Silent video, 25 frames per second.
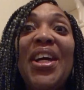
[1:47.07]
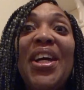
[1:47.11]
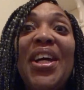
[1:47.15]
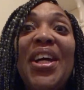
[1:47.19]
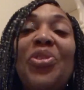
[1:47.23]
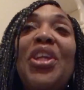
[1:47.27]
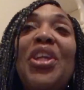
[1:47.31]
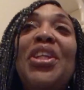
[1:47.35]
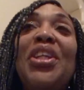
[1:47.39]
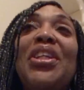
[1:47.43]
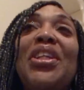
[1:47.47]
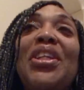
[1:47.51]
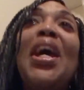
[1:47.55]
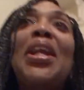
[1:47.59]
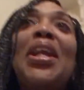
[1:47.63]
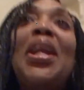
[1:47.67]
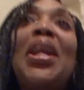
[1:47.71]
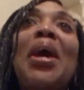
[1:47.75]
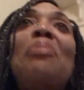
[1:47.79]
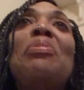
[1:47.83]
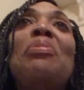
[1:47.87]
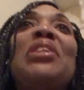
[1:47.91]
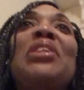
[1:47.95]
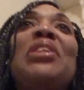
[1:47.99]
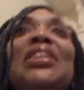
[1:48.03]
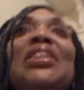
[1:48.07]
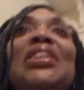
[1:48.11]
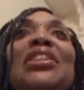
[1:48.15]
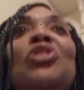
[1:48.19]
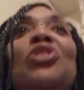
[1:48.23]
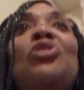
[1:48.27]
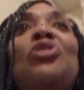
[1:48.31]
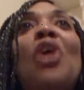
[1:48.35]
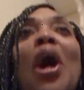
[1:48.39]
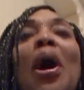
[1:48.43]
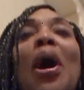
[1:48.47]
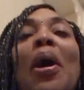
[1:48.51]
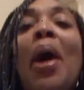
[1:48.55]
So the dynamics is,
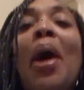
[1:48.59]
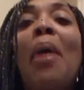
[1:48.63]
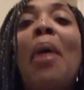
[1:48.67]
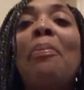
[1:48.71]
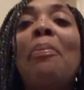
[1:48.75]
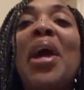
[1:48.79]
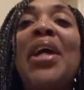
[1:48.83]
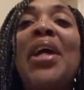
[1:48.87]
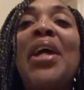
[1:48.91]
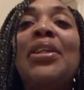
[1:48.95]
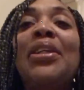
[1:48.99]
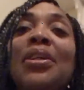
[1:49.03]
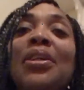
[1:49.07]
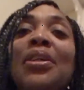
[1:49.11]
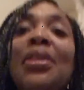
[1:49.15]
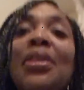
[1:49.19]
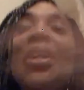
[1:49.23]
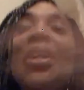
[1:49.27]
I made the,